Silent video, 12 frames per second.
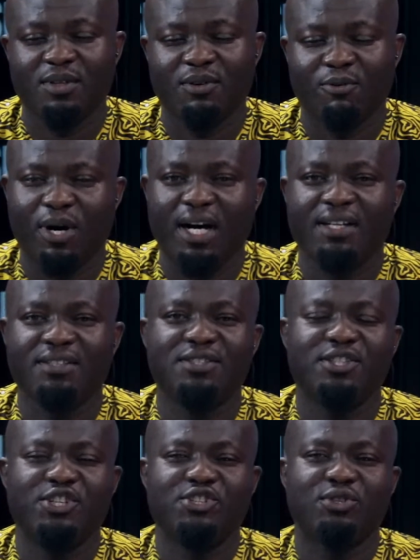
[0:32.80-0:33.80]
While the
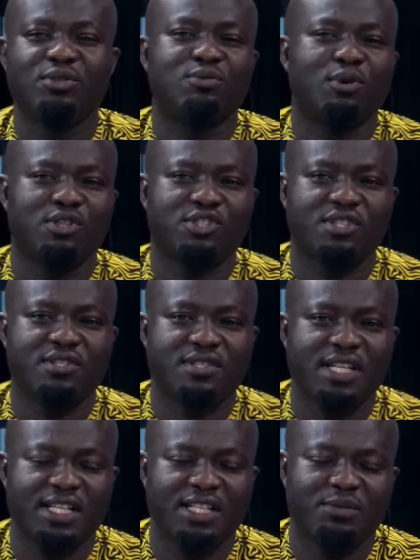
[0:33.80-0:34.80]
nation watches,
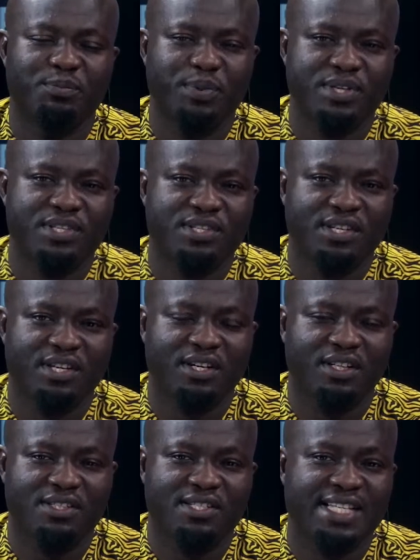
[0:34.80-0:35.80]

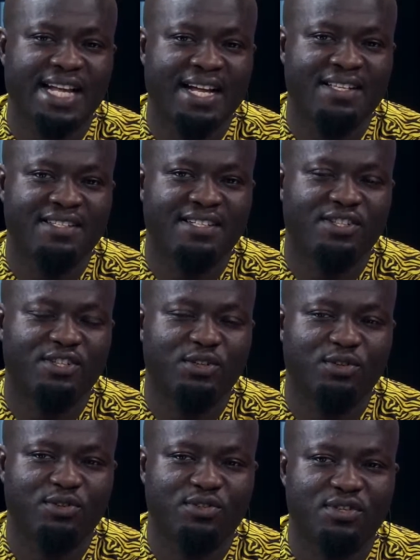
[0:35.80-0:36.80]
Nnpcl stands
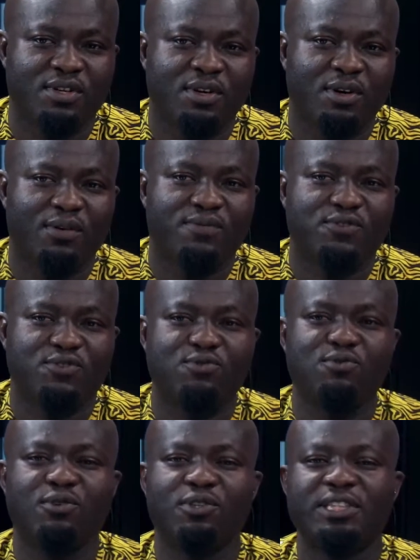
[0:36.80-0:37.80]
accused of
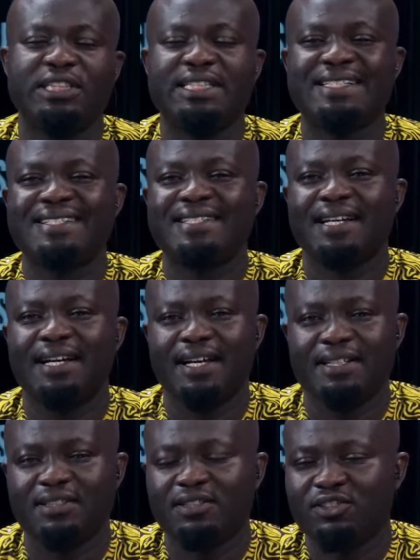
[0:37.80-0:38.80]

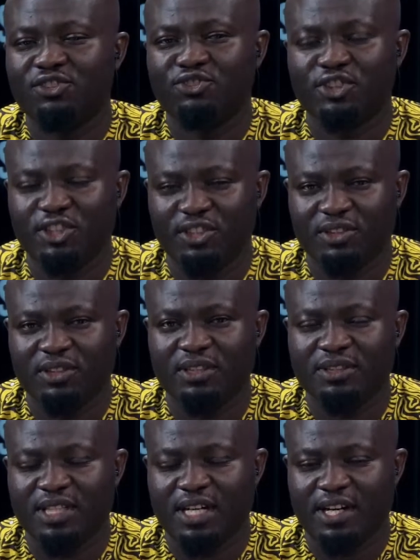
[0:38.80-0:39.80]
210 trillion
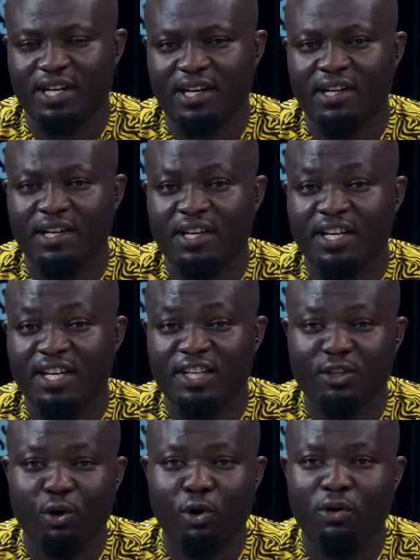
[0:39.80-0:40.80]
naira
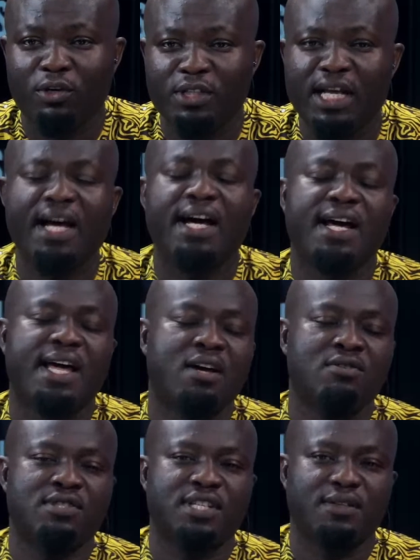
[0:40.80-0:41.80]
in
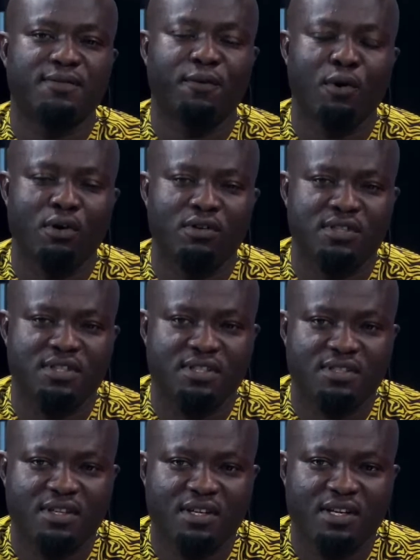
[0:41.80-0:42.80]
unaccounted funds,
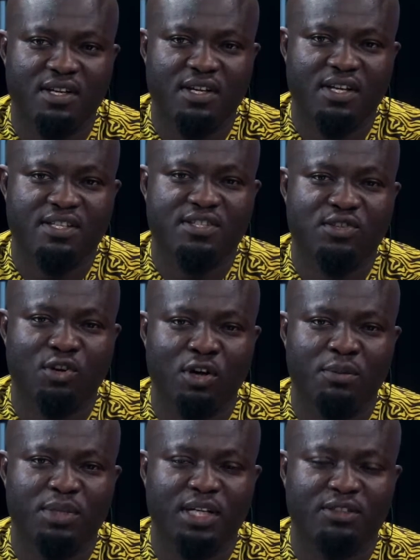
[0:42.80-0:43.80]
a
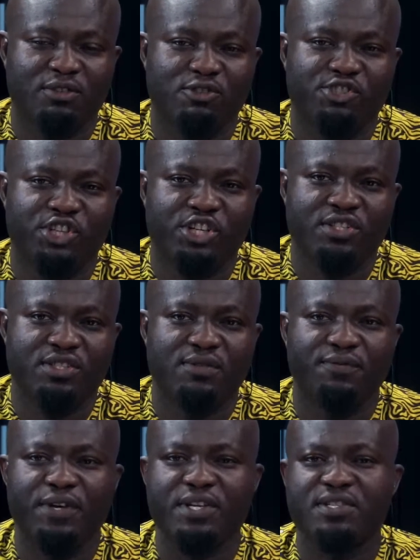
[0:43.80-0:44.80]
sum that could change the
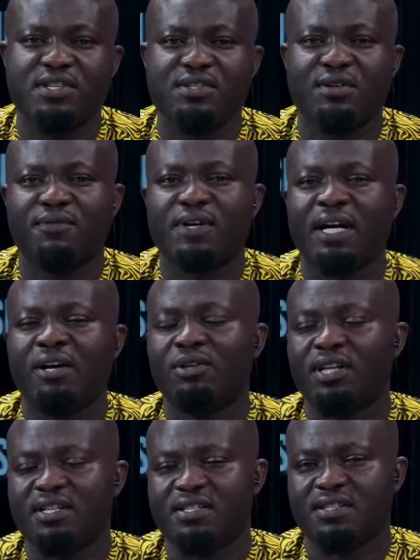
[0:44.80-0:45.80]
faces of
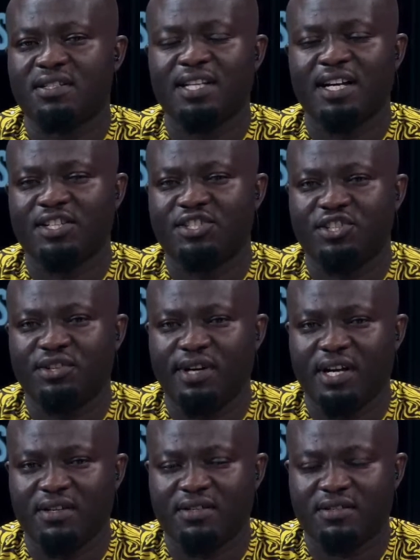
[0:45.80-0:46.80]
countless
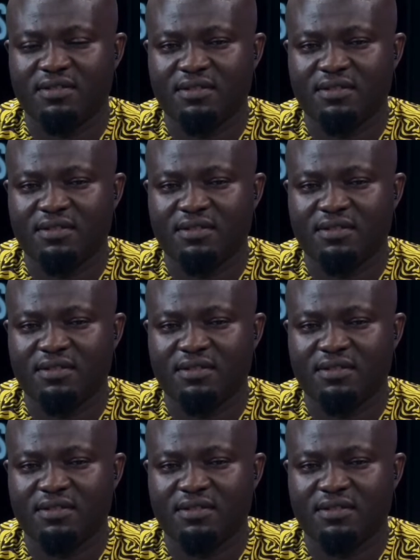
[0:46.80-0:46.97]
Nigerians.